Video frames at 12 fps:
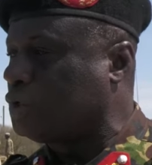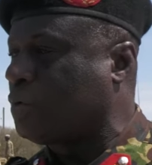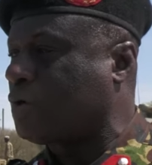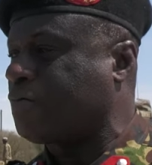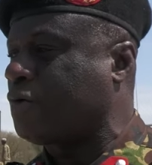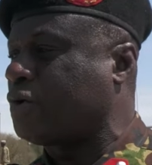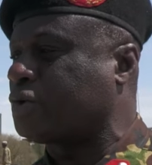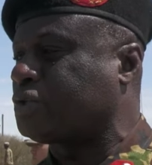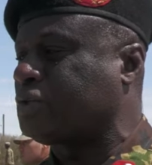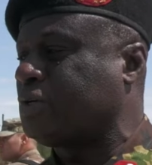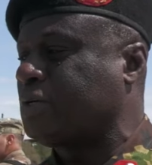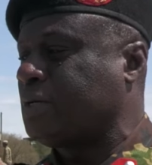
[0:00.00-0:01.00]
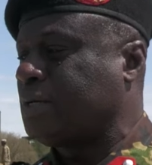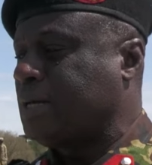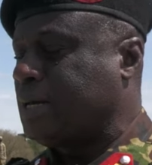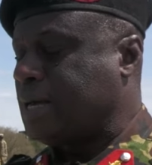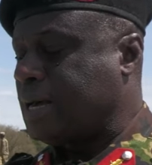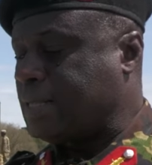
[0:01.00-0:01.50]
the work for us.
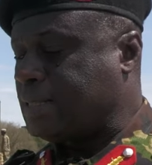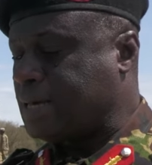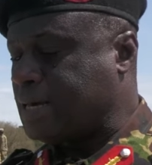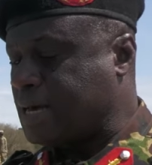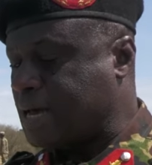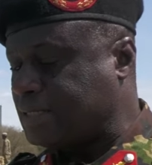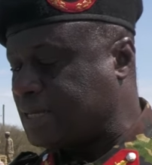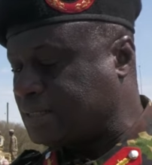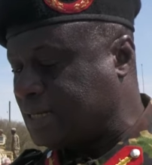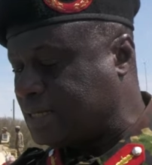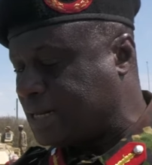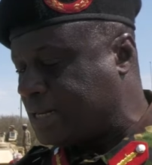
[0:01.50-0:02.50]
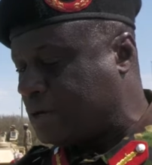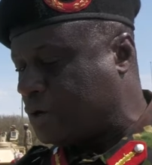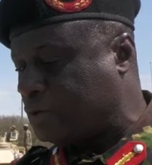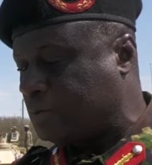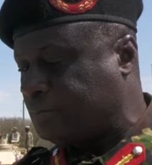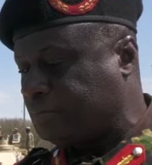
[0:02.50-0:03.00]
And uh, as I said earlier
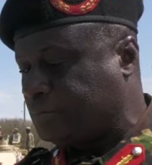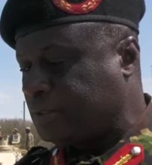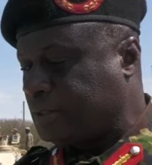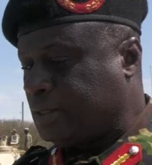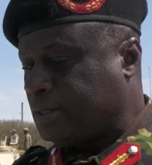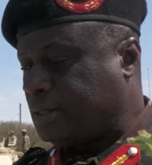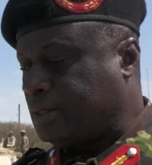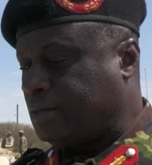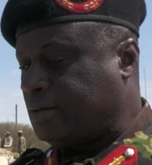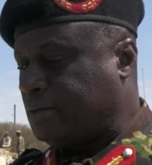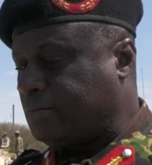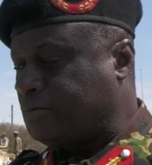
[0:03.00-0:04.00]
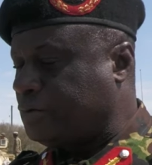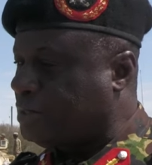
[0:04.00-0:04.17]
on, if you